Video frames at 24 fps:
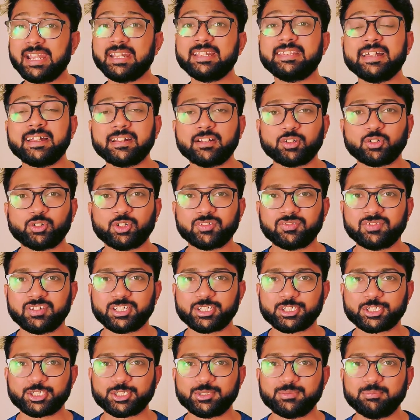hit that
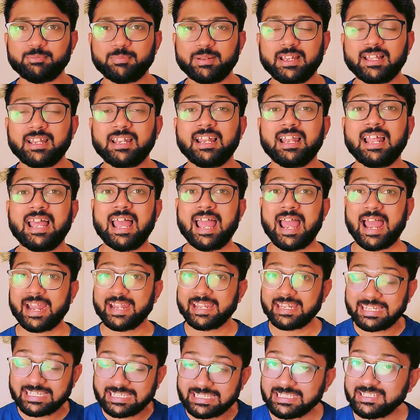notification bell,
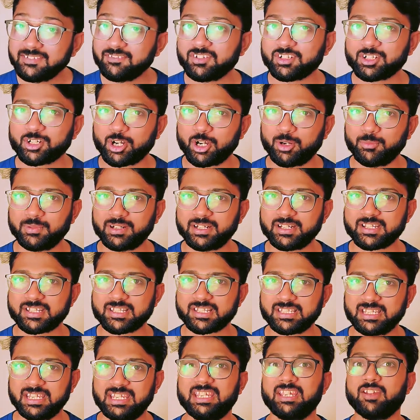and leave a comment
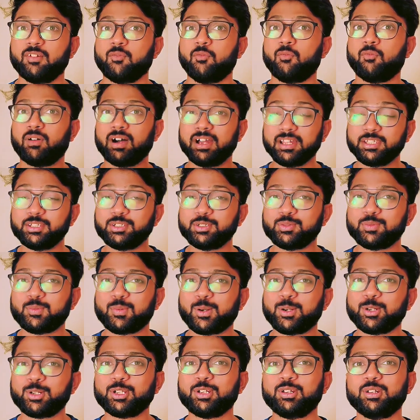saying why you
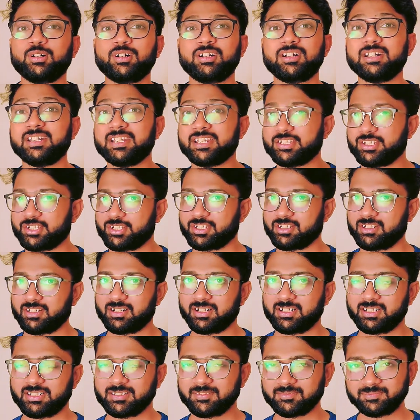want to learn
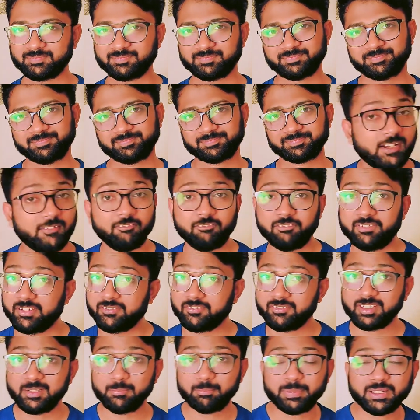digital art. We
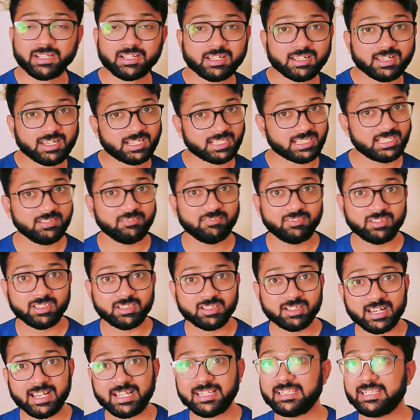will pick a lucky
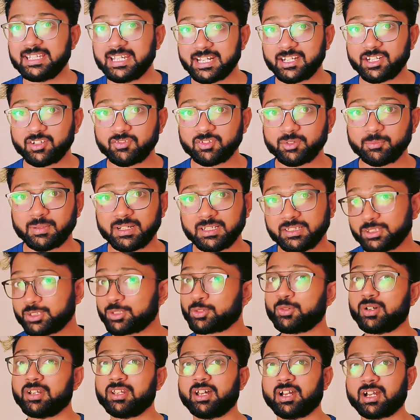winner at the end of the month
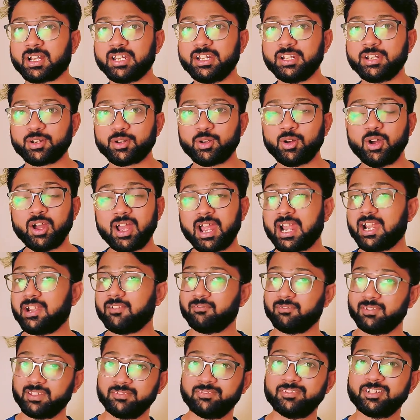through a lucky draw,
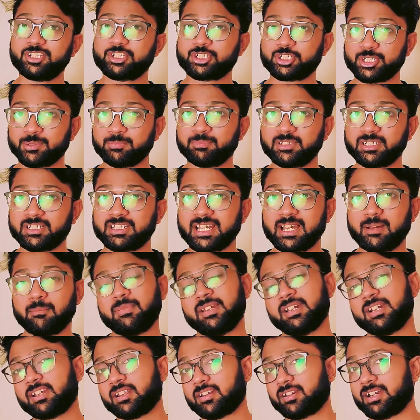and we will ship the
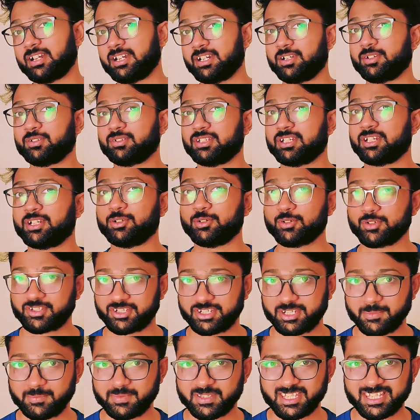tablet right to their
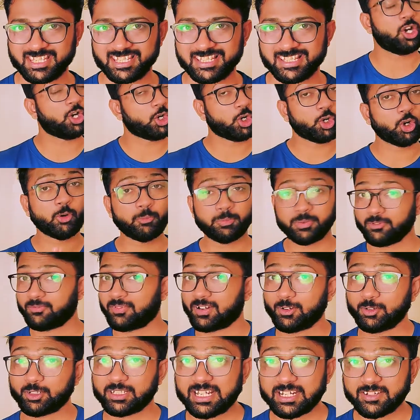doorsteps. Hope you
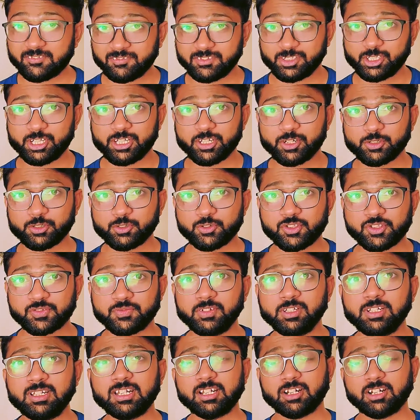found that video useful.